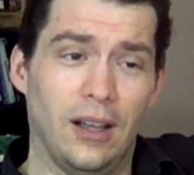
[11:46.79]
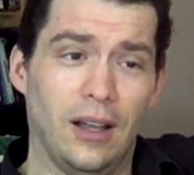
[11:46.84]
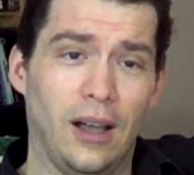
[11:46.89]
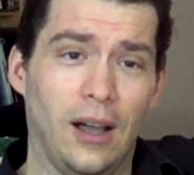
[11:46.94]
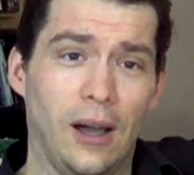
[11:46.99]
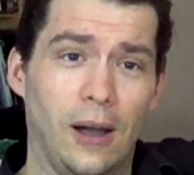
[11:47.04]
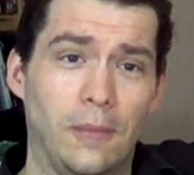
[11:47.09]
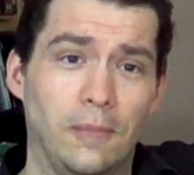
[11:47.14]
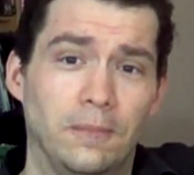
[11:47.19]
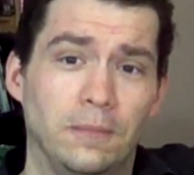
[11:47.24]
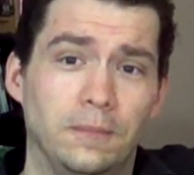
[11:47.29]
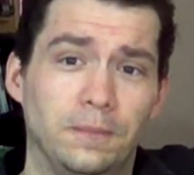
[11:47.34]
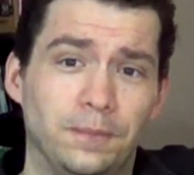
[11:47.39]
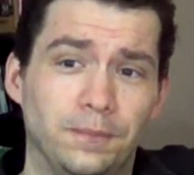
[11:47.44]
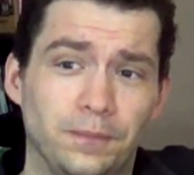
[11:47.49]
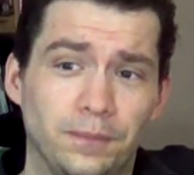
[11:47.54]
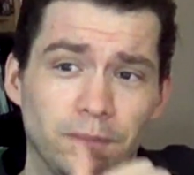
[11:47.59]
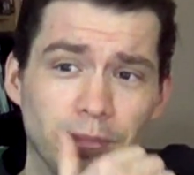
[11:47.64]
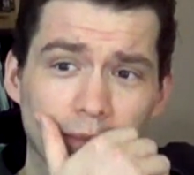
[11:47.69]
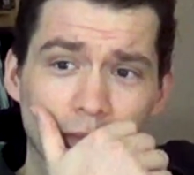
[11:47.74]

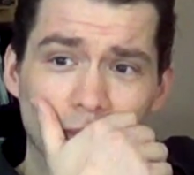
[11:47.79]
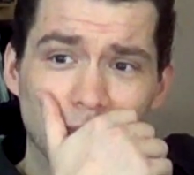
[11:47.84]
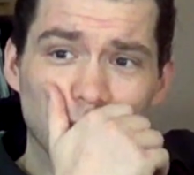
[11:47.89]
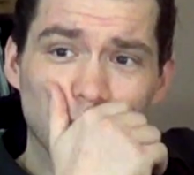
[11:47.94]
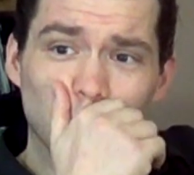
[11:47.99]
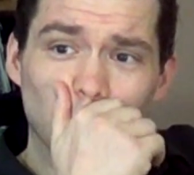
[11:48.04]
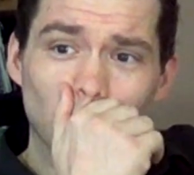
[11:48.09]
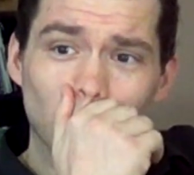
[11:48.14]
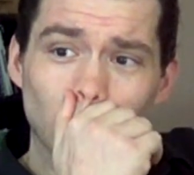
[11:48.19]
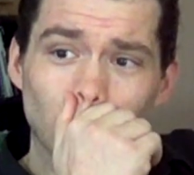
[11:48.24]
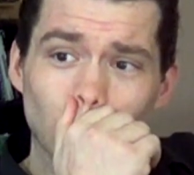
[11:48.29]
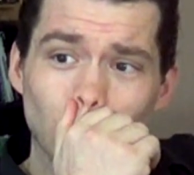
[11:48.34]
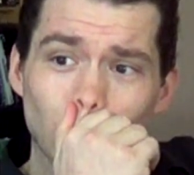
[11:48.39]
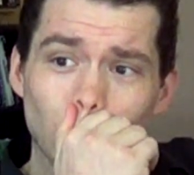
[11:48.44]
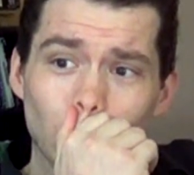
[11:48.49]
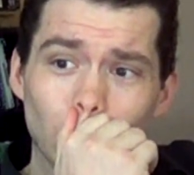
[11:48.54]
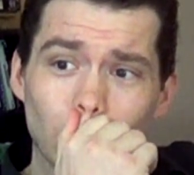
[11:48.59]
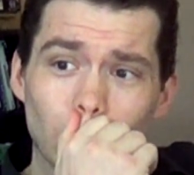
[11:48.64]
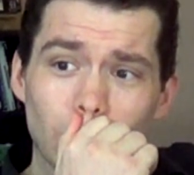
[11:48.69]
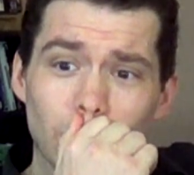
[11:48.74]

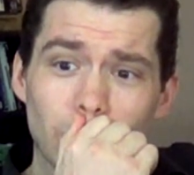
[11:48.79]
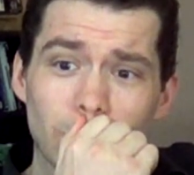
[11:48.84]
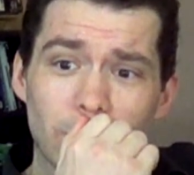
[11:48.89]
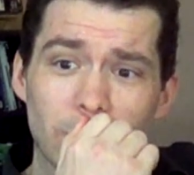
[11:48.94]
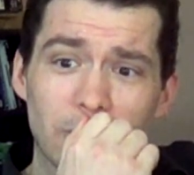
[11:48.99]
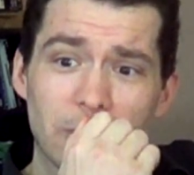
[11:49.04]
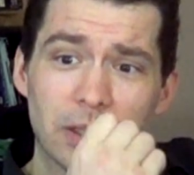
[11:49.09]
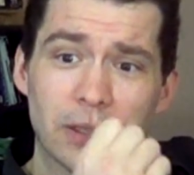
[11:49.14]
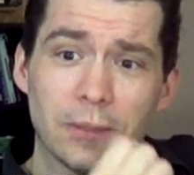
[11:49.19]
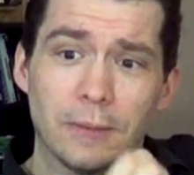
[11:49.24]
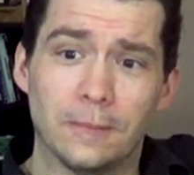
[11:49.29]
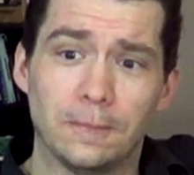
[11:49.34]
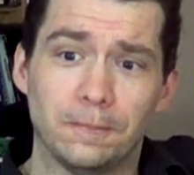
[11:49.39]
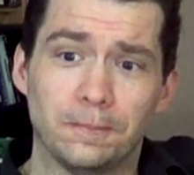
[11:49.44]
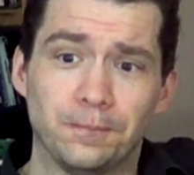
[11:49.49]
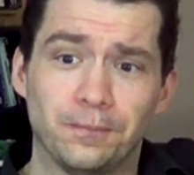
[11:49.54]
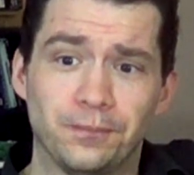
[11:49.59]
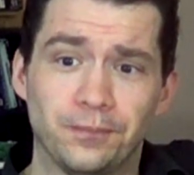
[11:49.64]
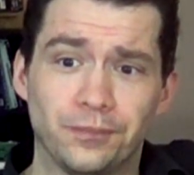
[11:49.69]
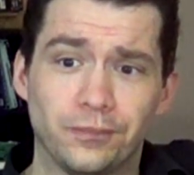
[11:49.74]

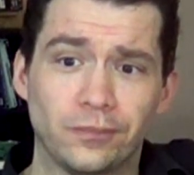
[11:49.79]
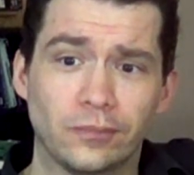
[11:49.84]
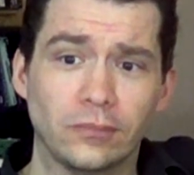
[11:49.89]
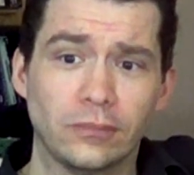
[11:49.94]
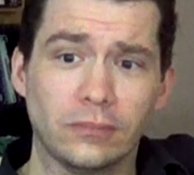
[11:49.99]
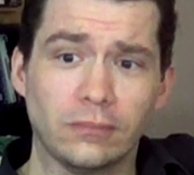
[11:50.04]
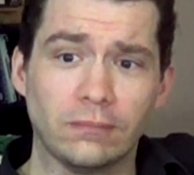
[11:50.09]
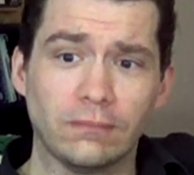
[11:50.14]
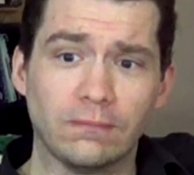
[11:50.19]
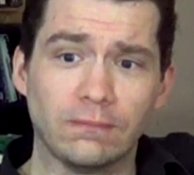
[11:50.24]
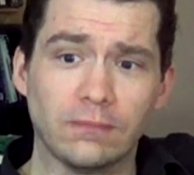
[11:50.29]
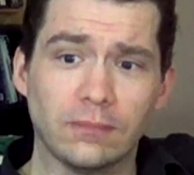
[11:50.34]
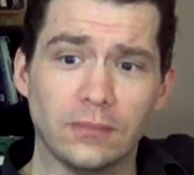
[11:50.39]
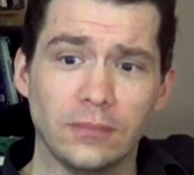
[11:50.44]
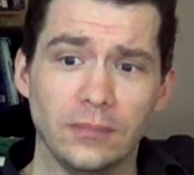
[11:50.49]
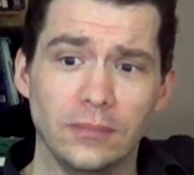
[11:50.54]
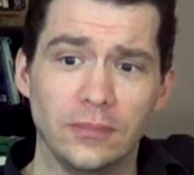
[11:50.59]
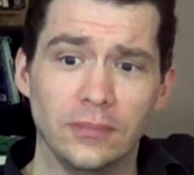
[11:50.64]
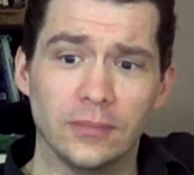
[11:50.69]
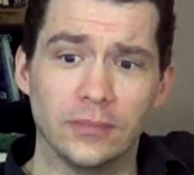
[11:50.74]

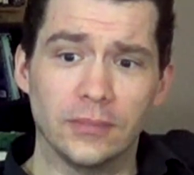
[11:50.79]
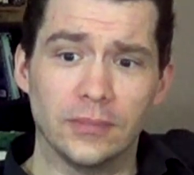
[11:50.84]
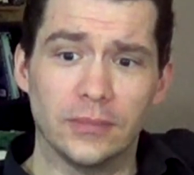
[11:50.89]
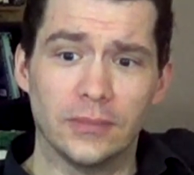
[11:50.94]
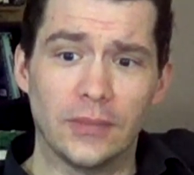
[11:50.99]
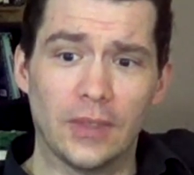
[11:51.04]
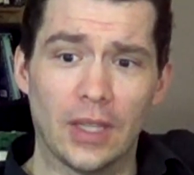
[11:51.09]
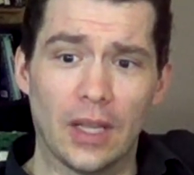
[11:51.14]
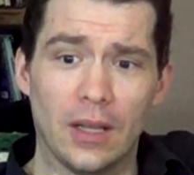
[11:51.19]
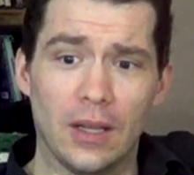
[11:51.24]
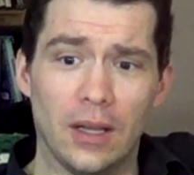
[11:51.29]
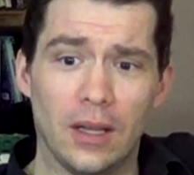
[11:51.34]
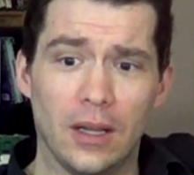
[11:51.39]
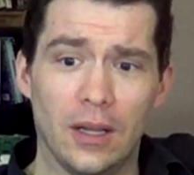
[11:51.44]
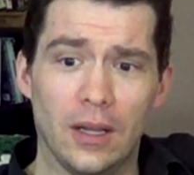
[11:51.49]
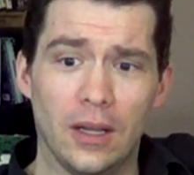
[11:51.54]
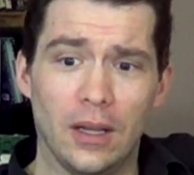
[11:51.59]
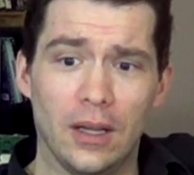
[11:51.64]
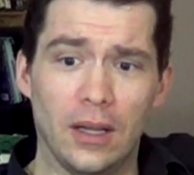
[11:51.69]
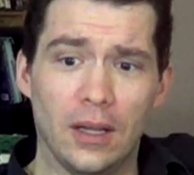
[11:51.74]

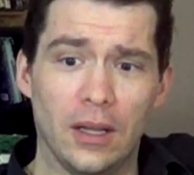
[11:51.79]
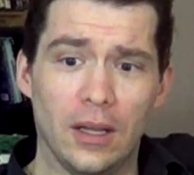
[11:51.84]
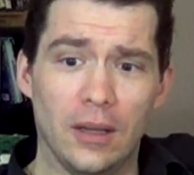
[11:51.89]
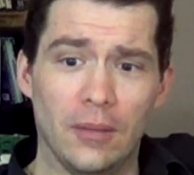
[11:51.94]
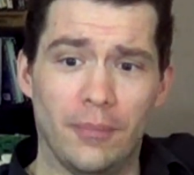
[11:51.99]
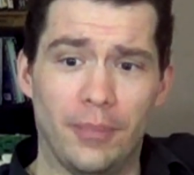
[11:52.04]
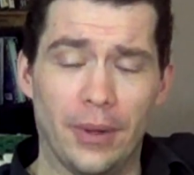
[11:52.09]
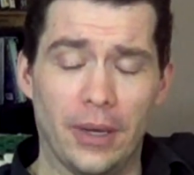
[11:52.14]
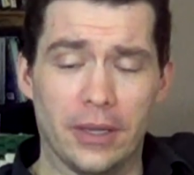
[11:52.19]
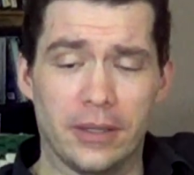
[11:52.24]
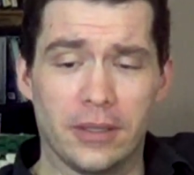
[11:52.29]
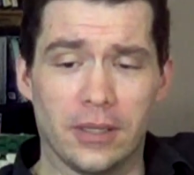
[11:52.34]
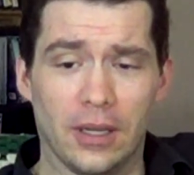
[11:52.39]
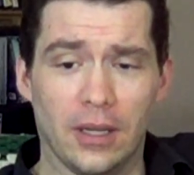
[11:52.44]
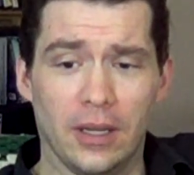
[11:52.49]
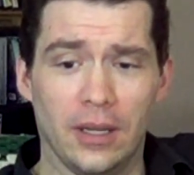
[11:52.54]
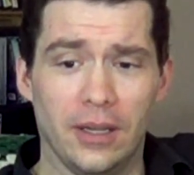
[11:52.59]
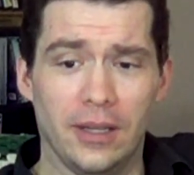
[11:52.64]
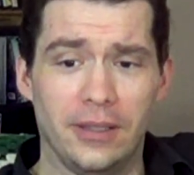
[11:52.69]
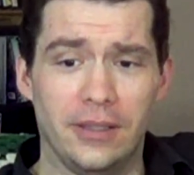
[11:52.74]

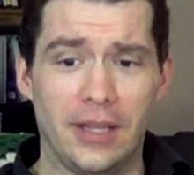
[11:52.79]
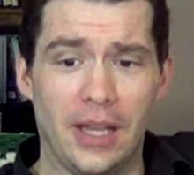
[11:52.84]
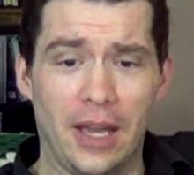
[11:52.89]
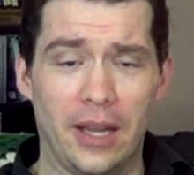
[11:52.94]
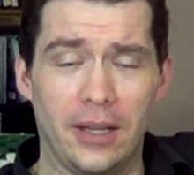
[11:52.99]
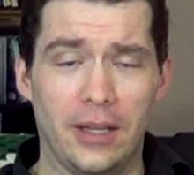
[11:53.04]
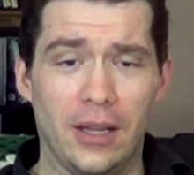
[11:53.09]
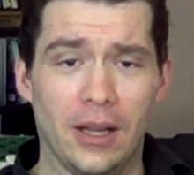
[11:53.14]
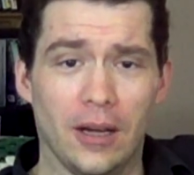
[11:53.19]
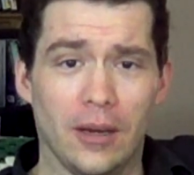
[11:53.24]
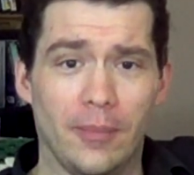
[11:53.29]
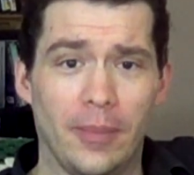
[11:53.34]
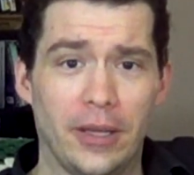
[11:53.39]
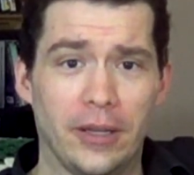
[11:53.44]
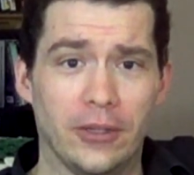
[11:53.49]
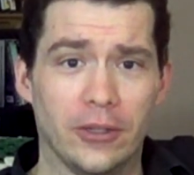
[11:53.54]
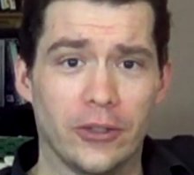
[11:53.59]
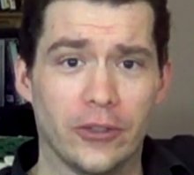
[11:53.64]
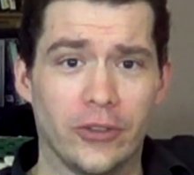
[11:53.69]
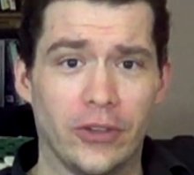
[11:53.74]
Daddy
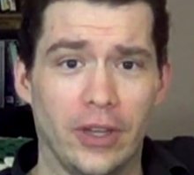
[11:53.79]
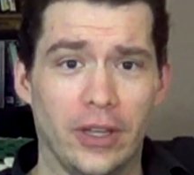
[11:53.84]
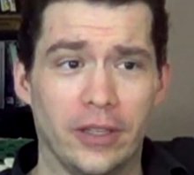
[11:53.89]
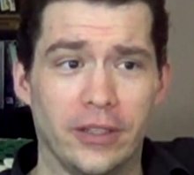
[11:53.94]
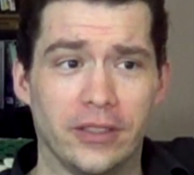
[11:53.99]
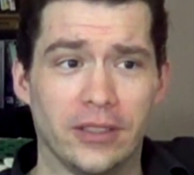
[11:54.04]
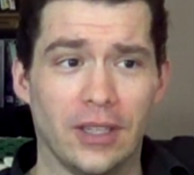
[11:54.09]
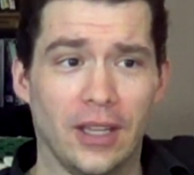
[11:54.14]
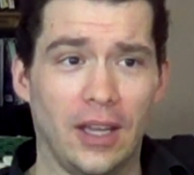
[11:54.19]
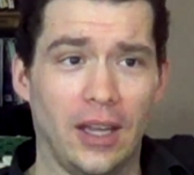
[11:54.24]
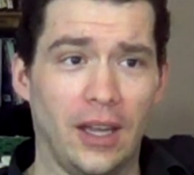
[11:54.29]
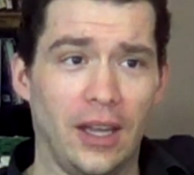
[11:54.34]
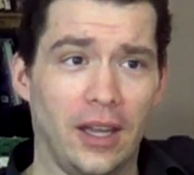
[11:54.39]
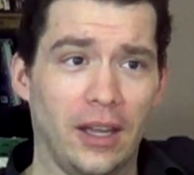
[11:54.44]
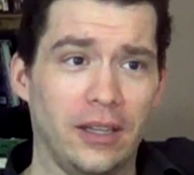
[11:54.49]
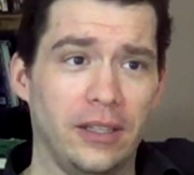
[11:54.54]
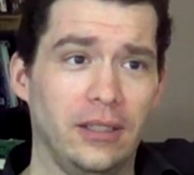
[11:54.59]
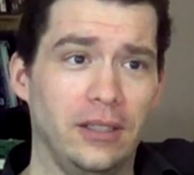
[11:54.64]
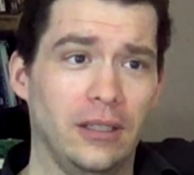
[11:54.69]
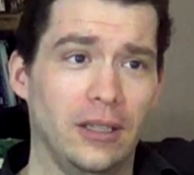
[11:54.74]
Airbender says,
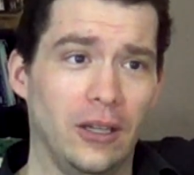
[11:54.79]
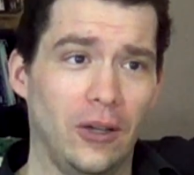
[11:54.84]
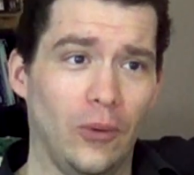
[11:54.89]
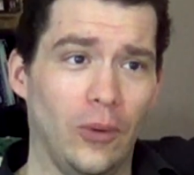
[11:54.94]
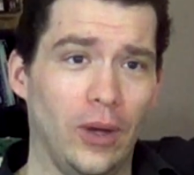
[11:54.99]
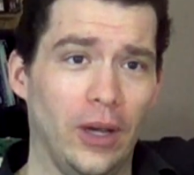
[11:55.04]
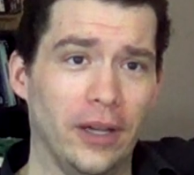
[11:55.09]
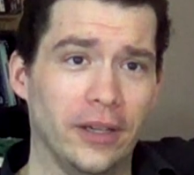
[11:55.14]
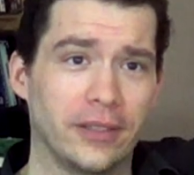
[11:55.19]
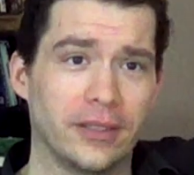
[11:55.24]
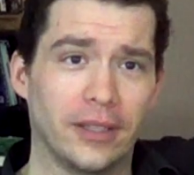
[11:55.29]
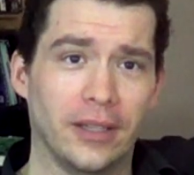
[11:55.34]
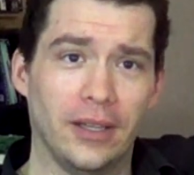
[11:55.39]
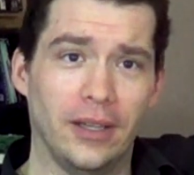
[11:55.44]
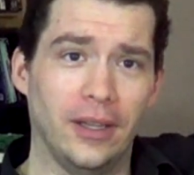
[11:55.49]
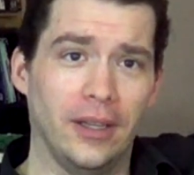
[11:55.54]
you know what?